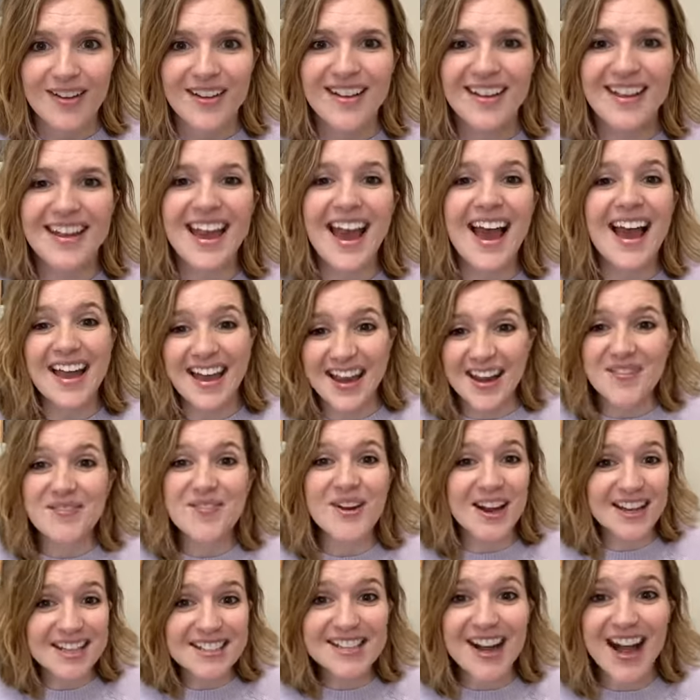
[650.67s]
Yeah, Amber,
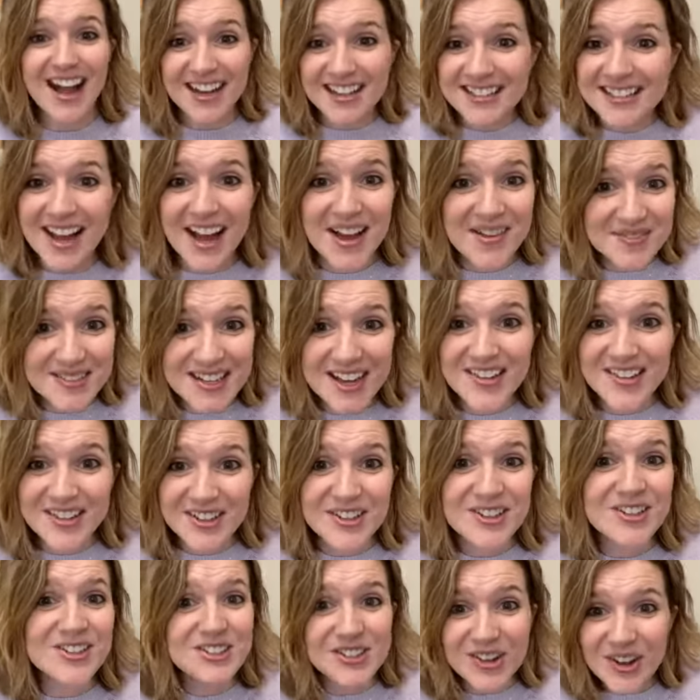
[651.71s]
I'm telling
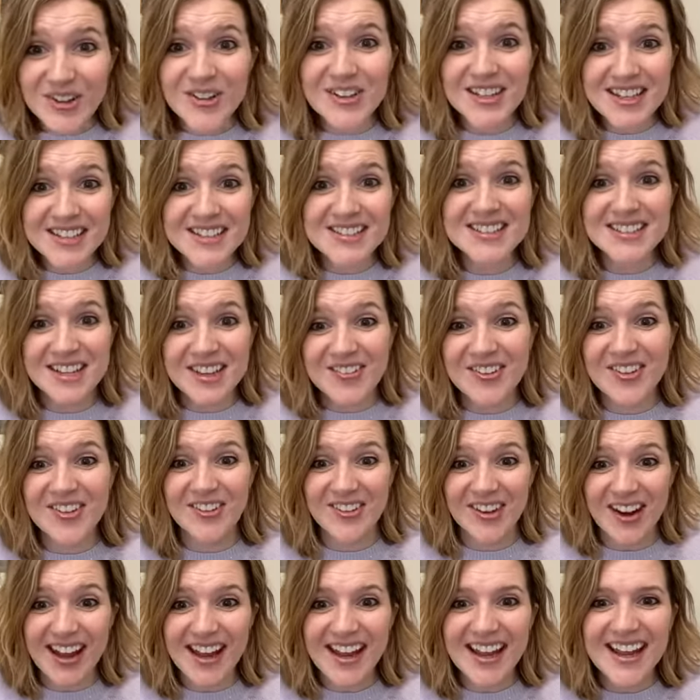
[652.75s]
you, you're totally guilty of it,
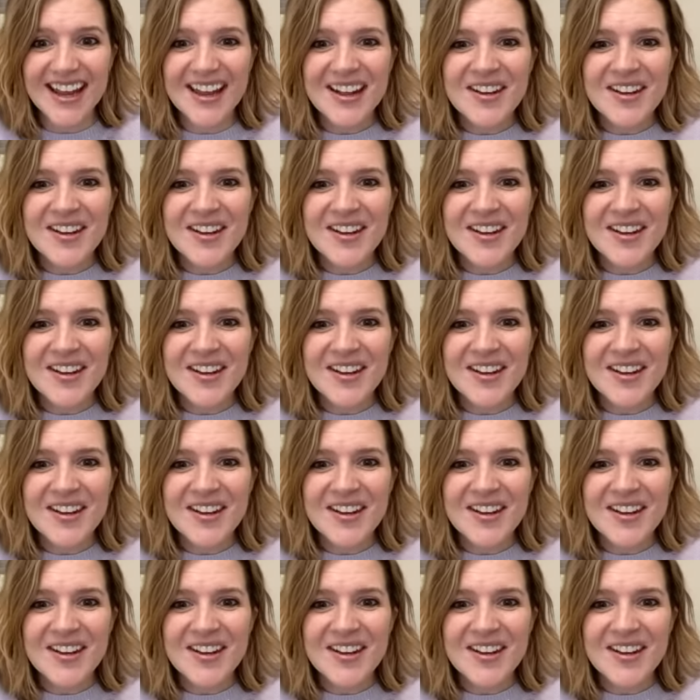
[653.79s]
right?